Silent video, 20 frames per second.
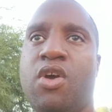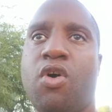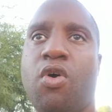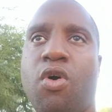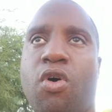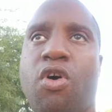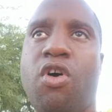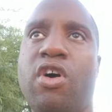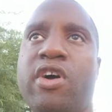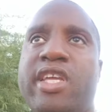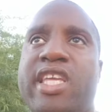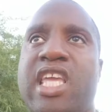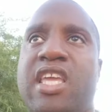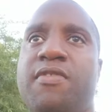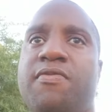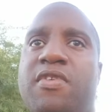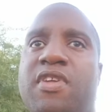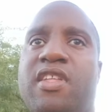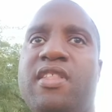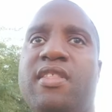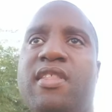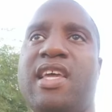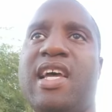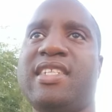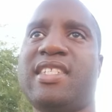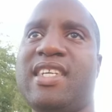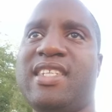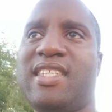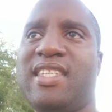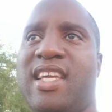Or even,
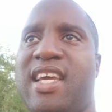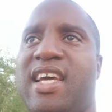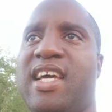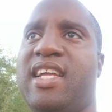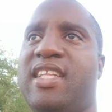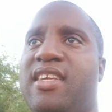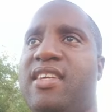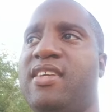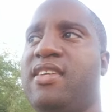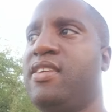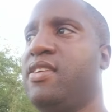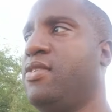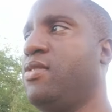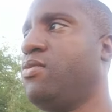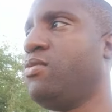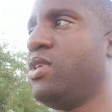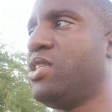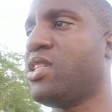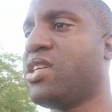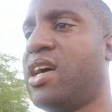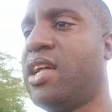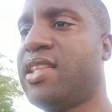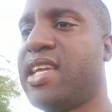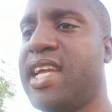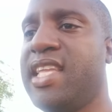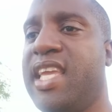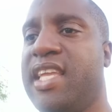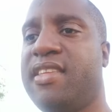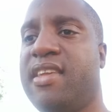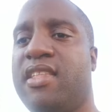as I said, with Skull
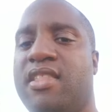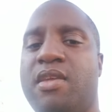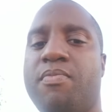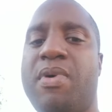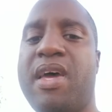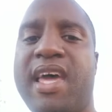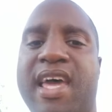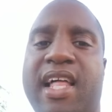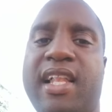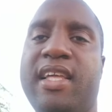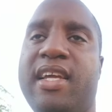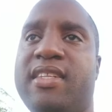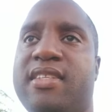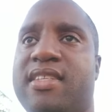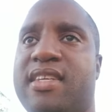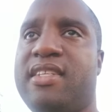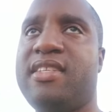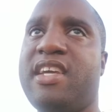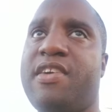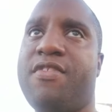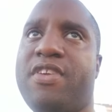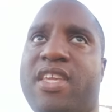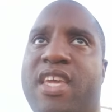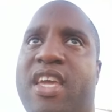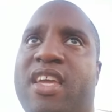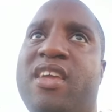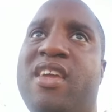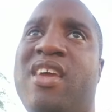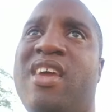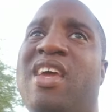Knight eating the Behelits and everything,